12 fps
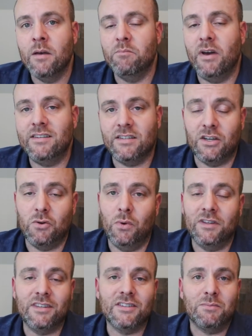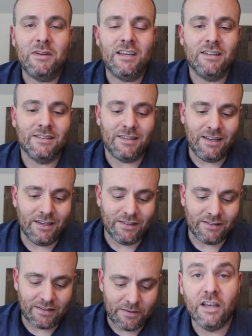Basically what this means
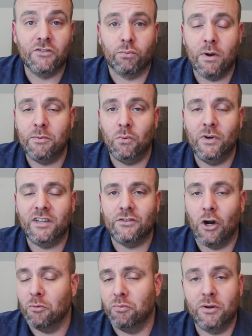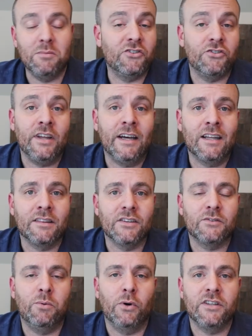is ribbon wicks are pretty much done at
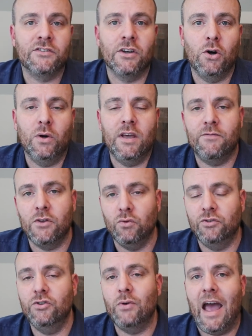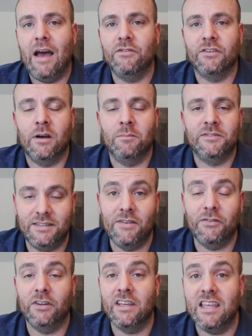this point. So if you do have some,
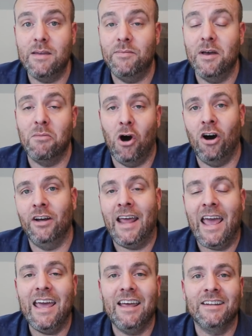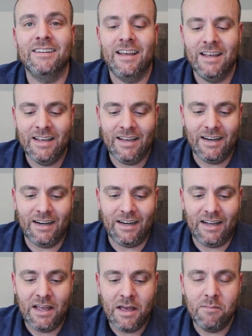definitely keep them on hand.
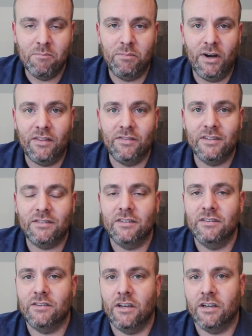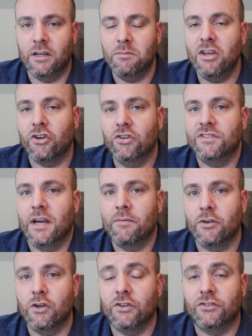But this is gonna be a good time
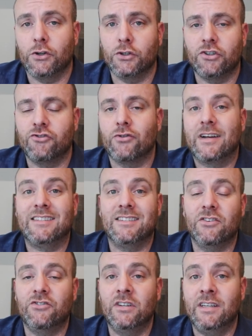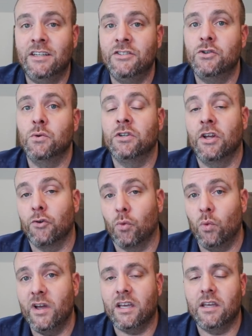for you to start to transition into another
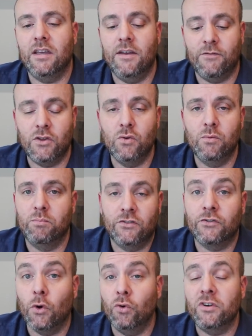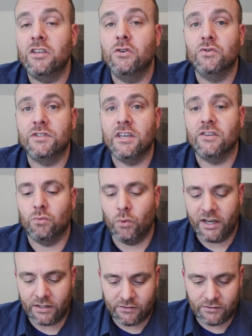wick if you solely use these
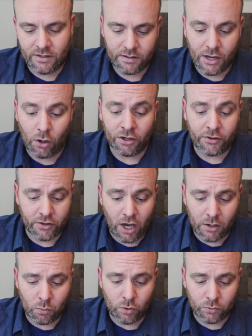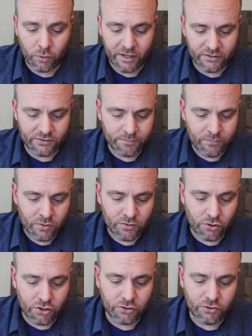wicks. Now onto the cottonwood wicks.
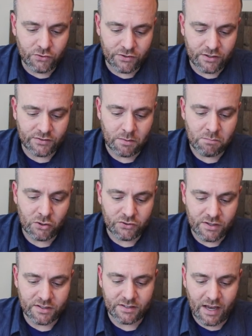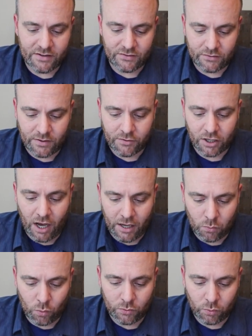The good news is that most of the sizes of the
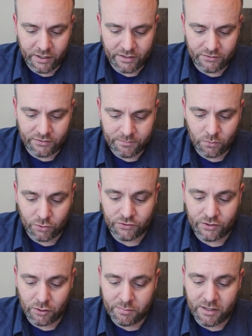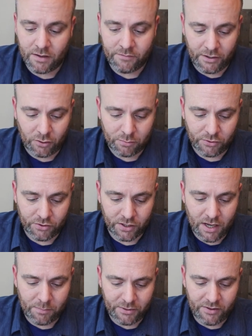cottonwood wicks will still be available. The
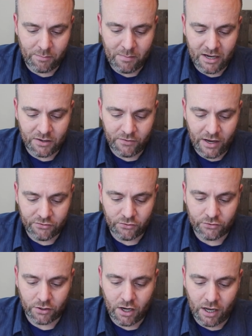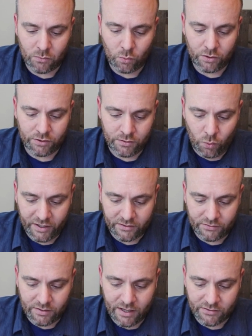company that manufactures our cottonwood
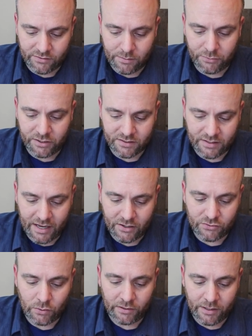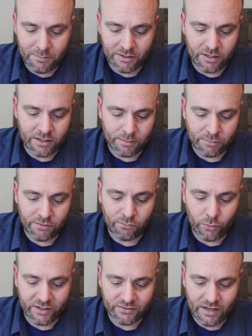wicks has simply decided to limit the number of
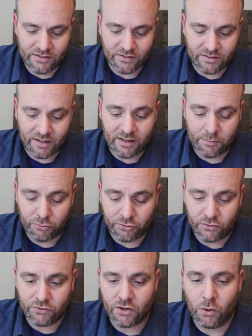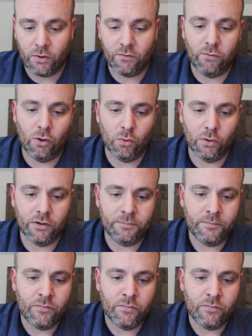wick sizes that they produce going forward.